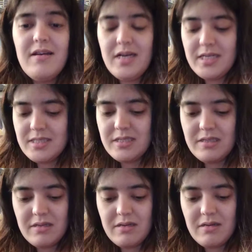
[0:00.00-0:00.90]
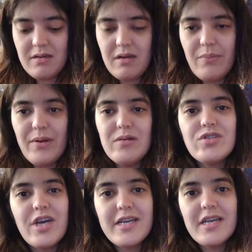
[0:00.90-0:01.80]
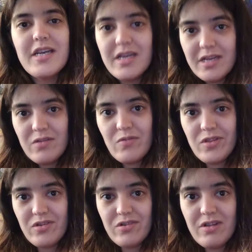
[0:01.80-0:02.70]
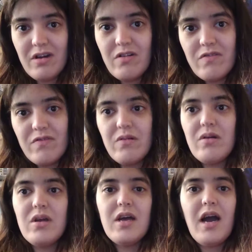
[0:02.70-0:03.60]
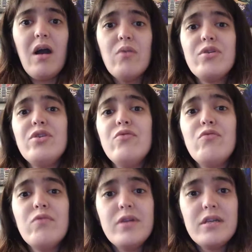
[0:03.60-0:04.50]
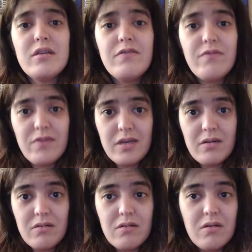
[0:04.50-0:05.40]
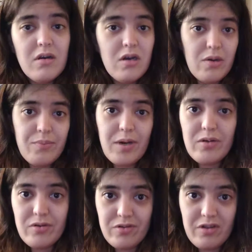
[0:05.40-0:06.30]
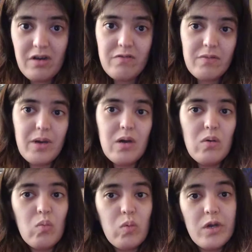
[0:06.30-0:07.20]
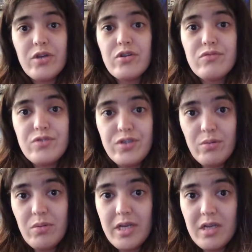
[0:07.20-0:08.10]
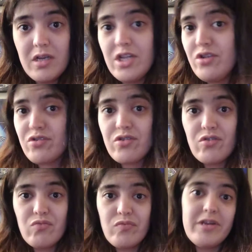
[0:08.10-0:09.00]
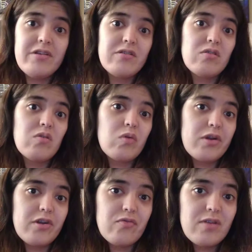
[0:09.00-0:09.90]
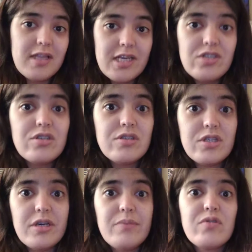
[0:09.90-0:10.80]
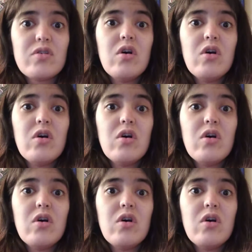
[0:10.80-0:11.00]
It's about checking in with yourself. How do you really feel about yourself, about what you're doing in your career or your relationships